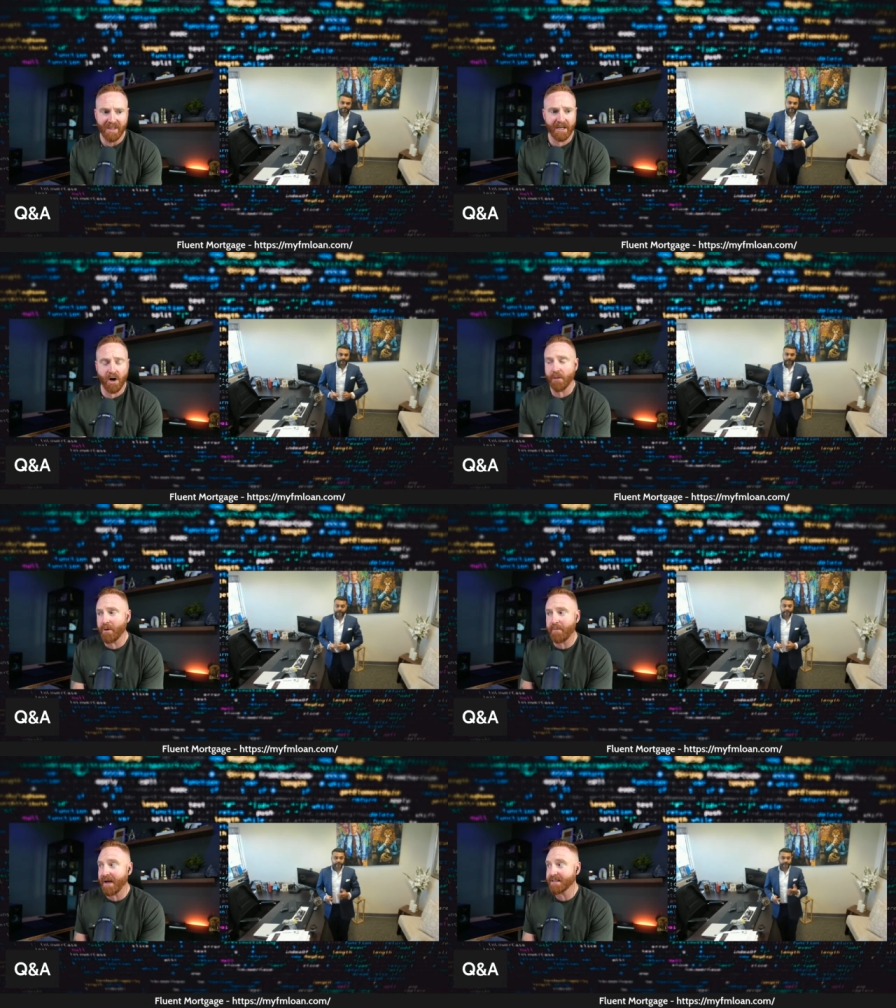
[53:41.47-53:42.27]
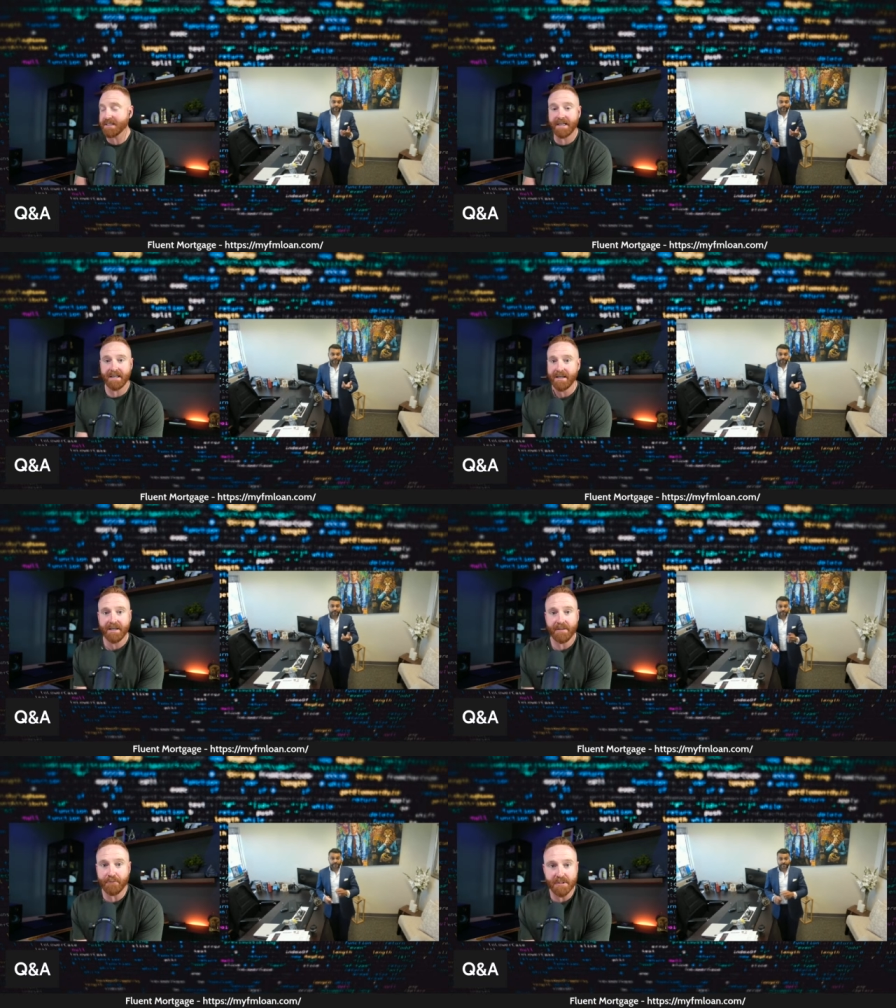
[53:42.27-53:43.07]
and all the way back to like
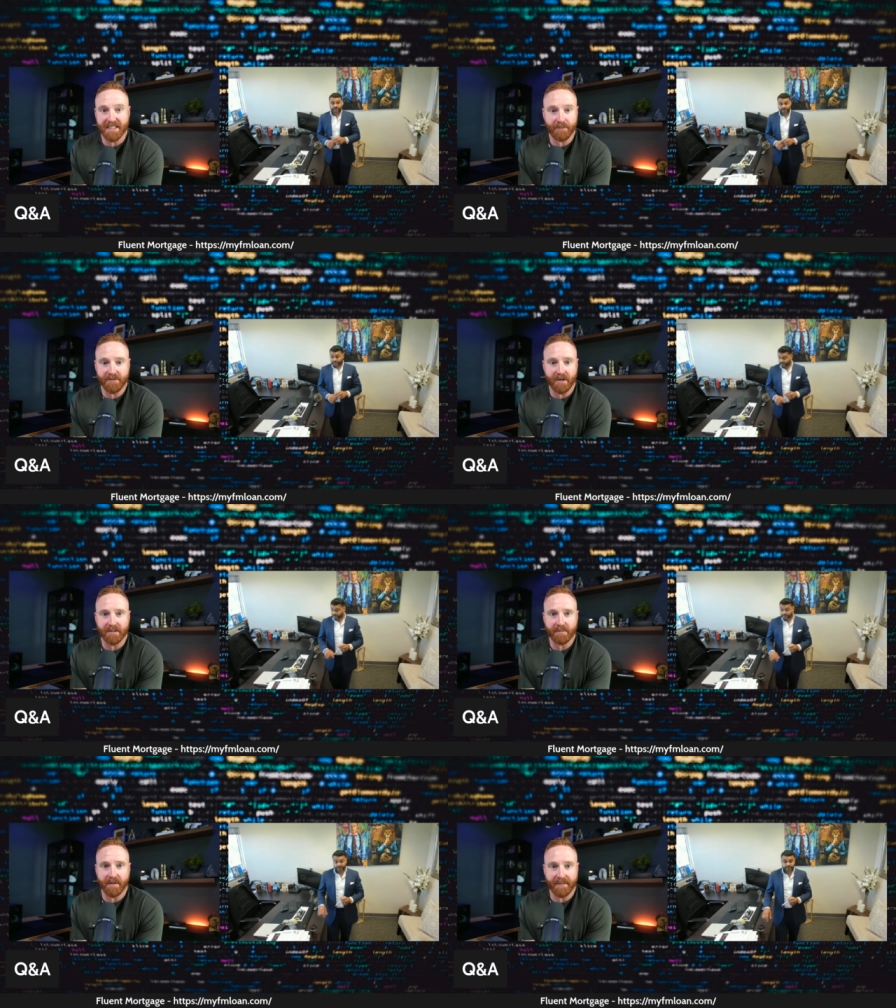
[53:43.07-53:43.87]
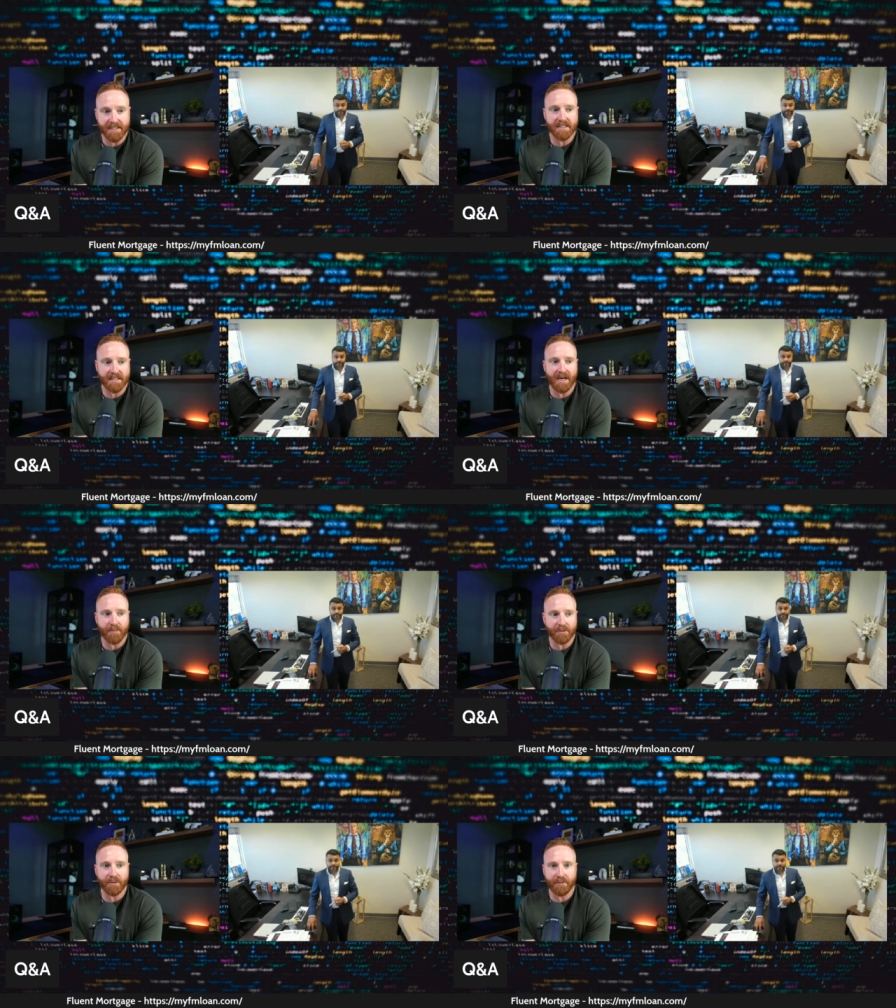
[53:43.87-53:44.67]
the first thing we talked about, this is the
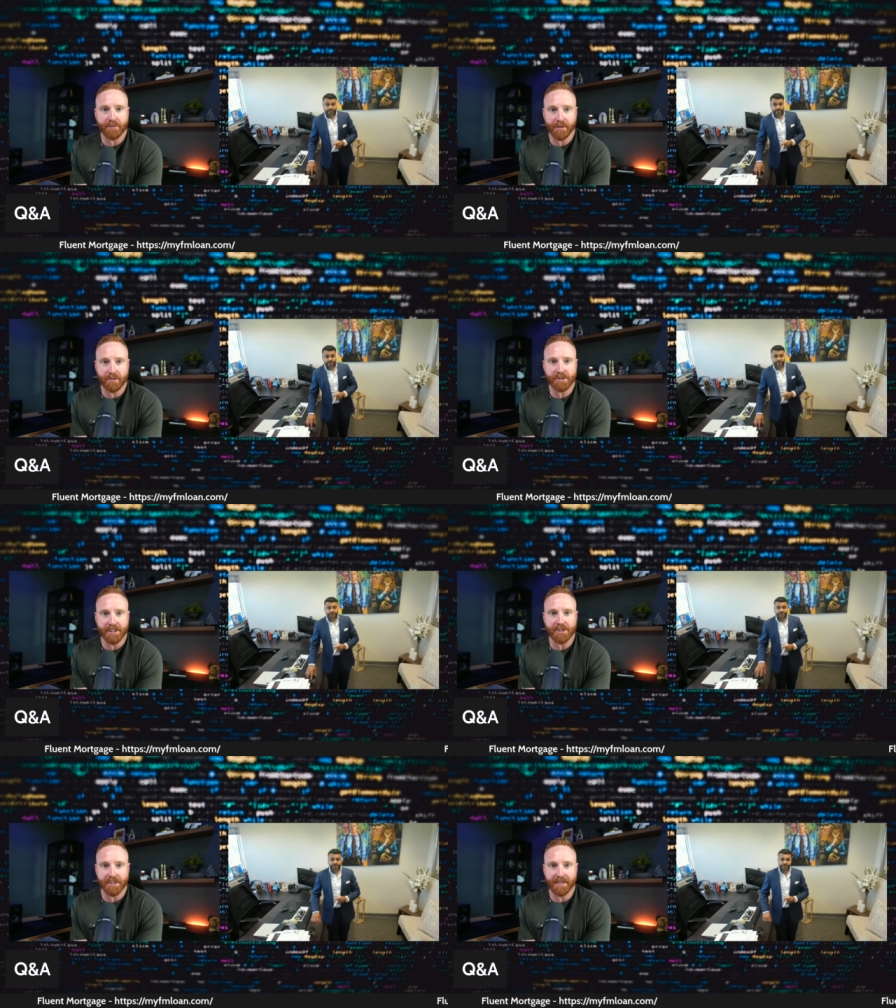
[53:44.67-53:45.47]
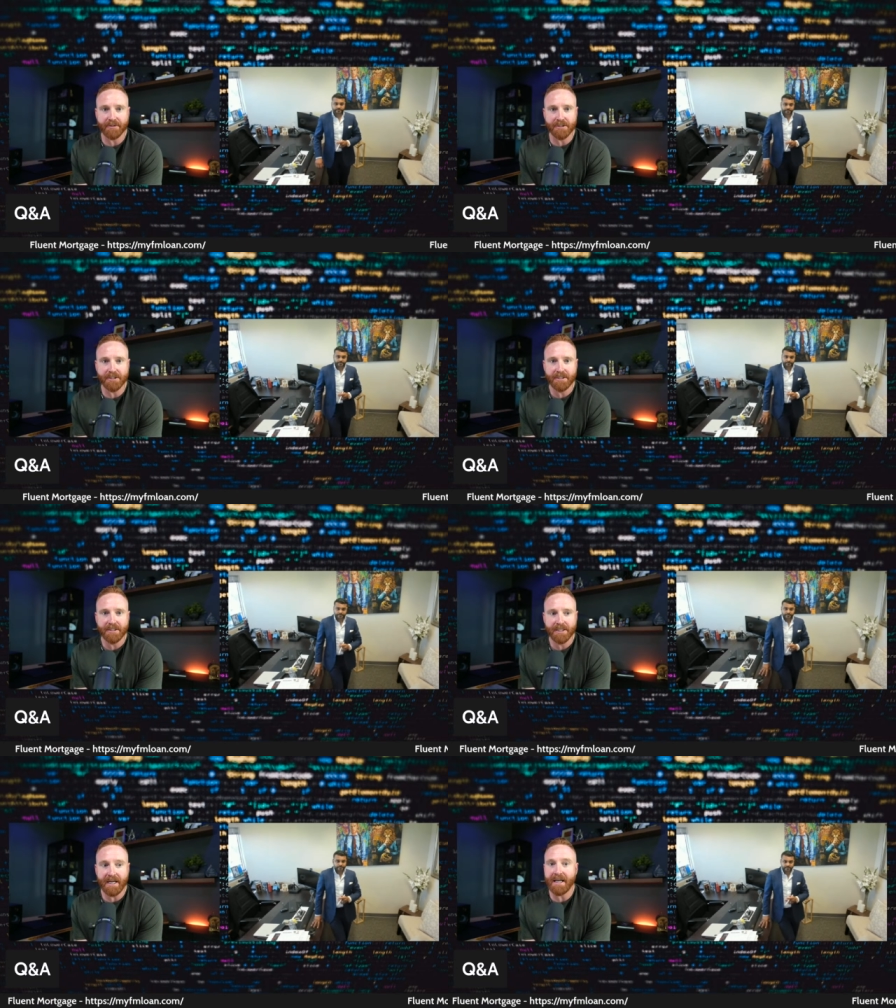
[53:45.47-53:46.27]
opportunity for negotiation and leverage.
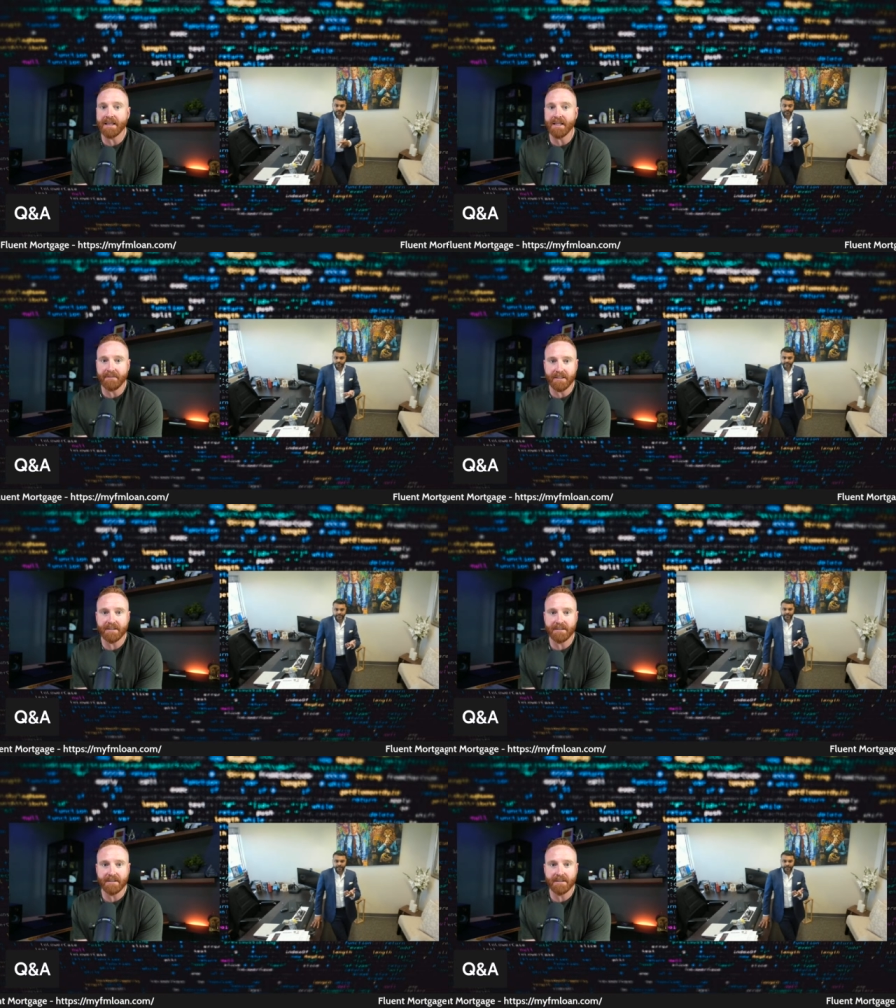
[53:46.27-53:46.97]
And I love it.